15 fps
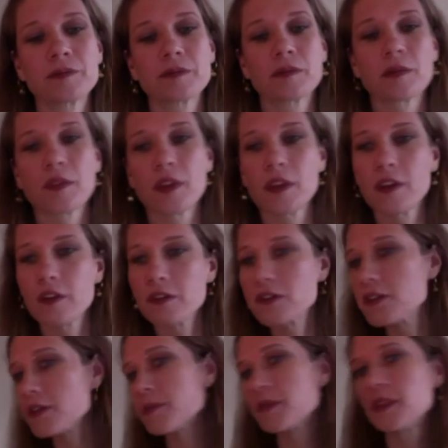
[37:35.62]
Use a
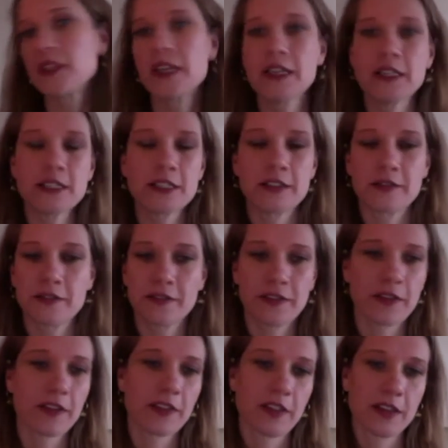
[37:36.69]
blend of
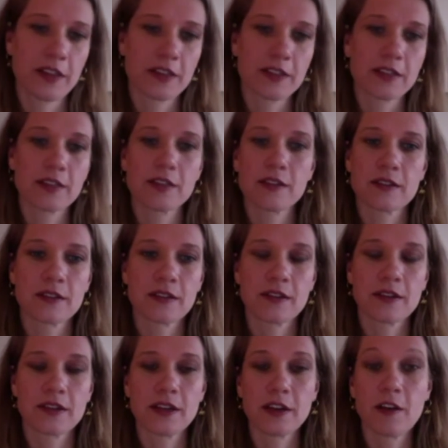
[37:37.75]
these,
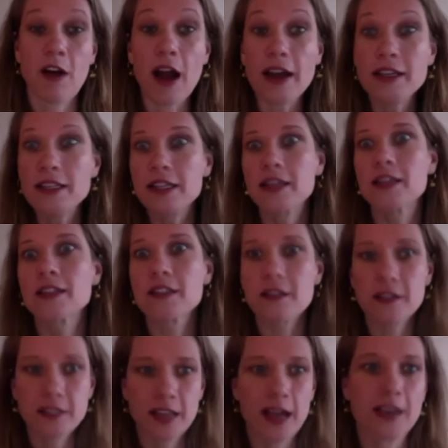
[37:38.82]
ideas on
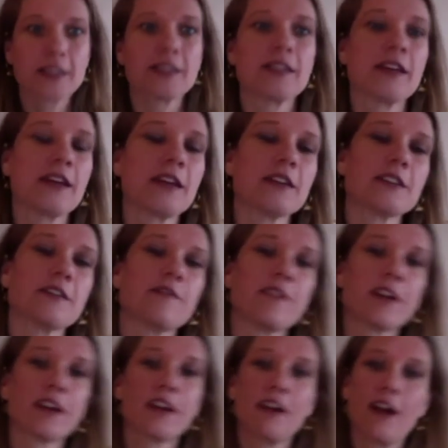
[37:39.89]
testing to
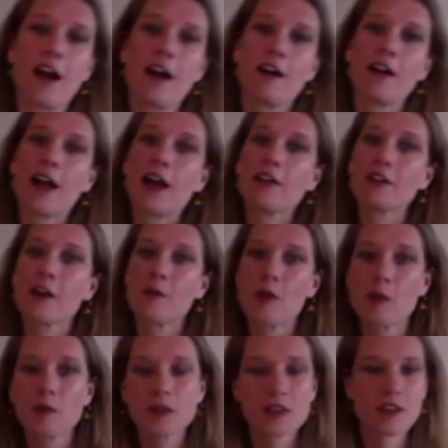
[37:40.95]
figure out how to come up
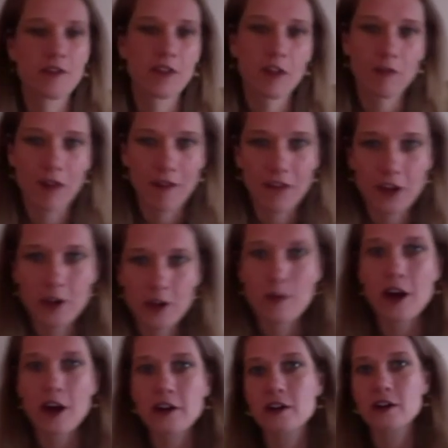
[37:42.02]
with different revenue
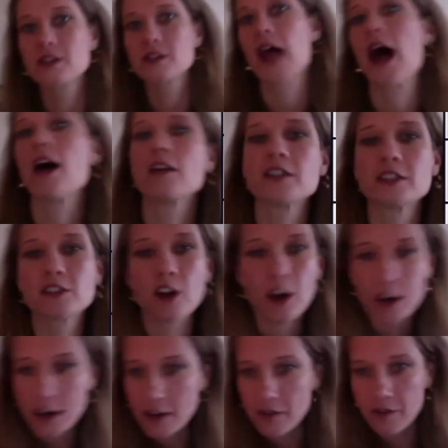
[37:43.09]
models, how to
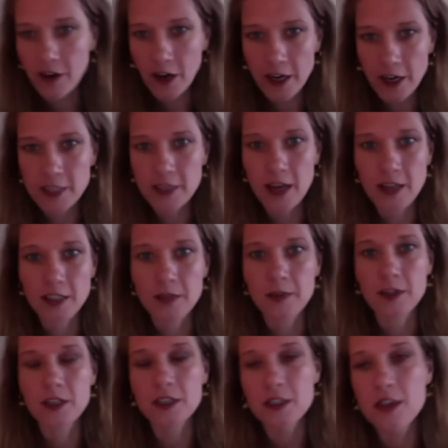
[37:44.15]
target various
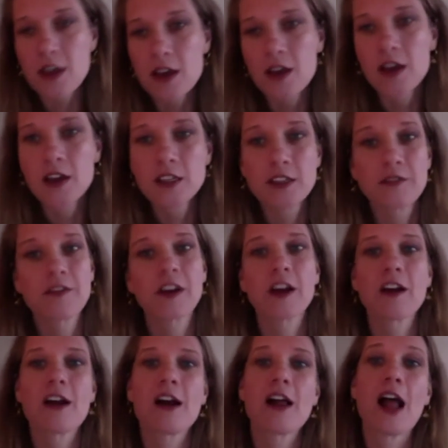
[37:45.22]
customers, to figure
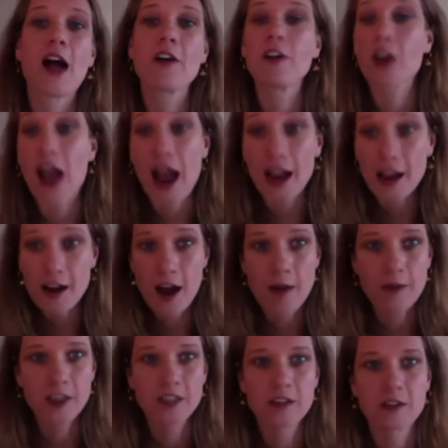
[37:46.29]
out how your
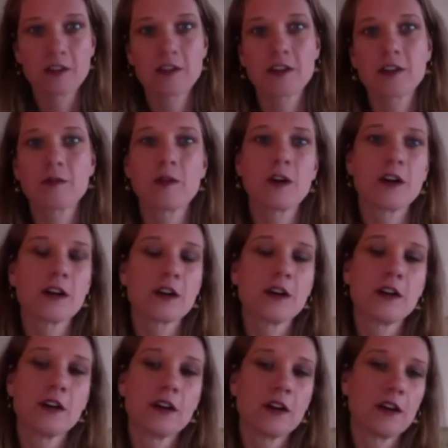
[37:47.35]
economics are going to work,
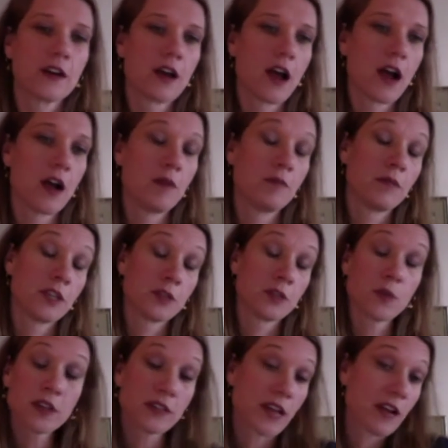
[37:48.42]
as well
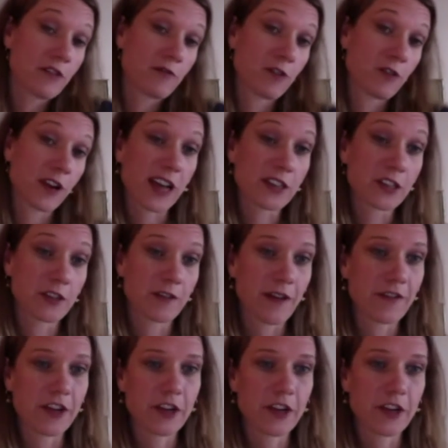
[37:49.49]
as how to forecast your revenue.